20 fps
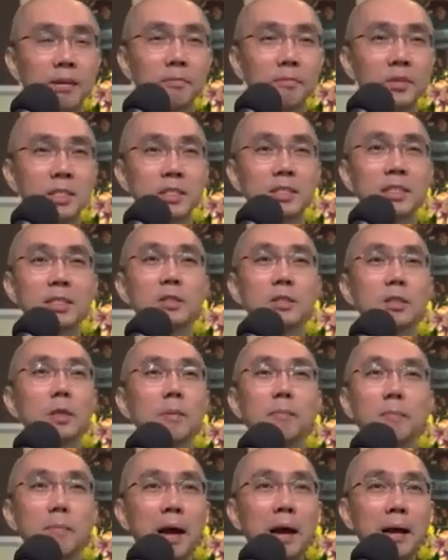it's just the
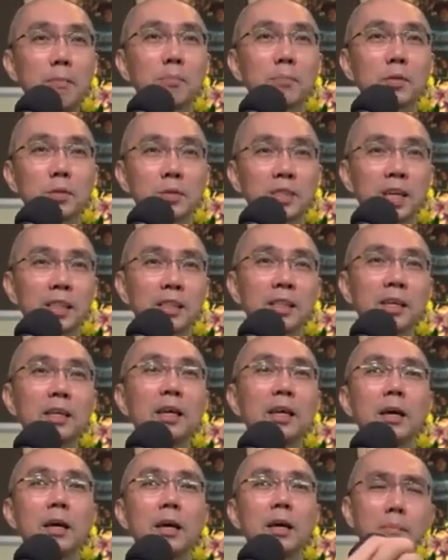mind
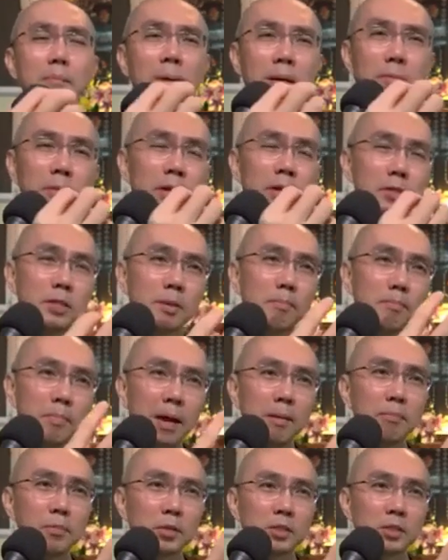projecting. But because the
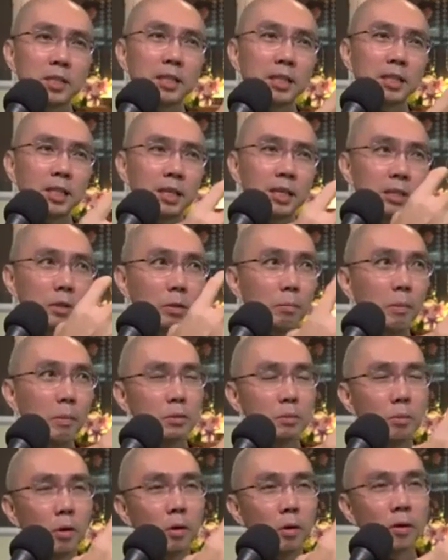mind projecting into
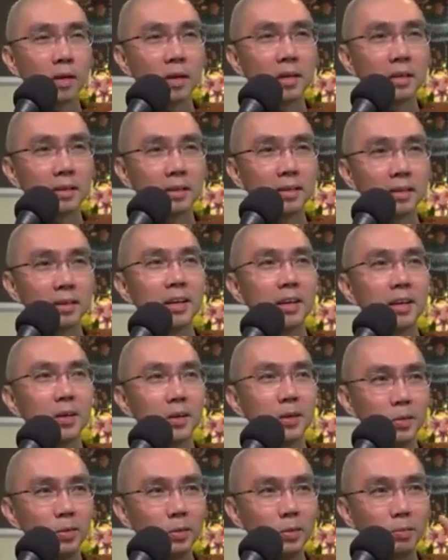much more clearer,
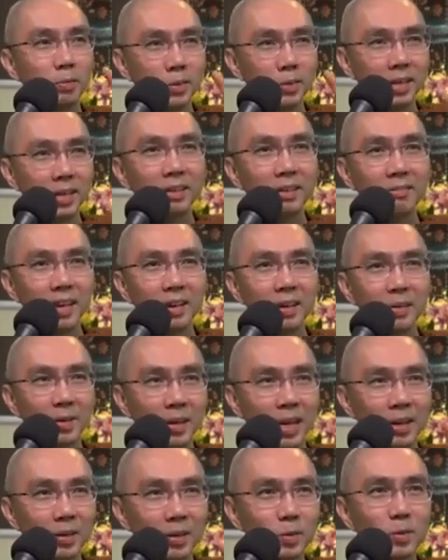you believe that you
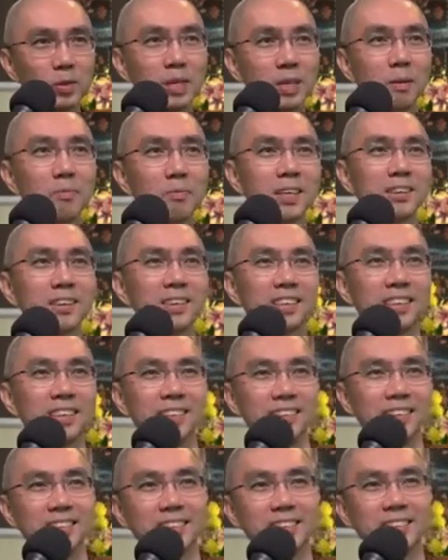can do something.
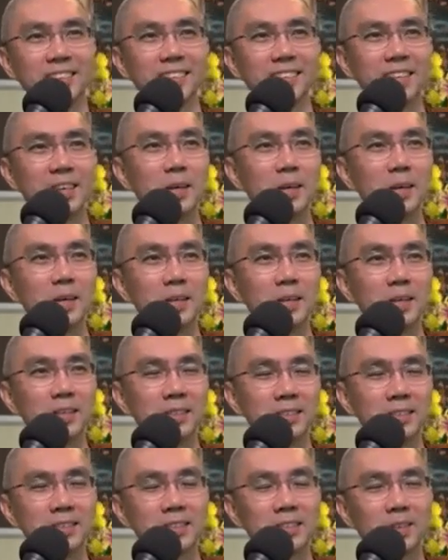
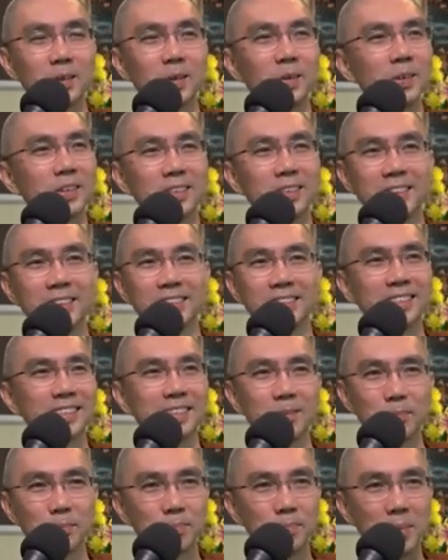So
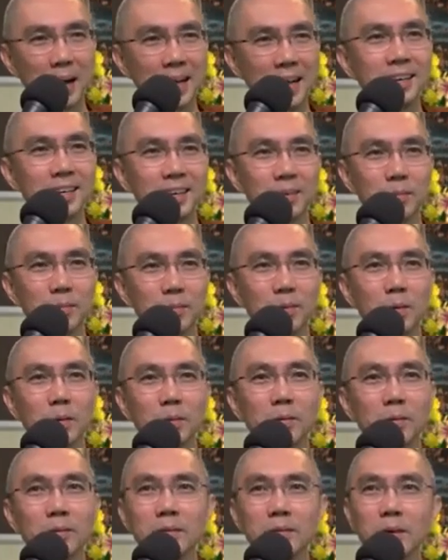the mind can
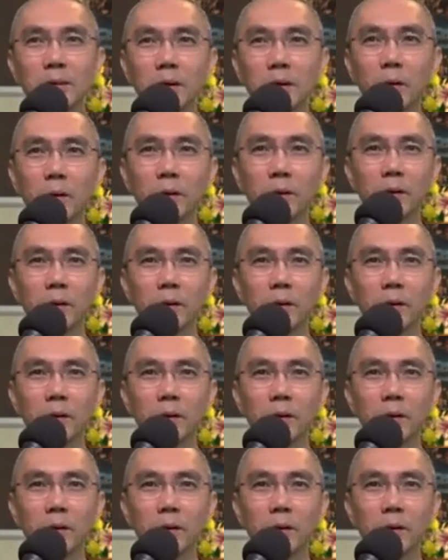go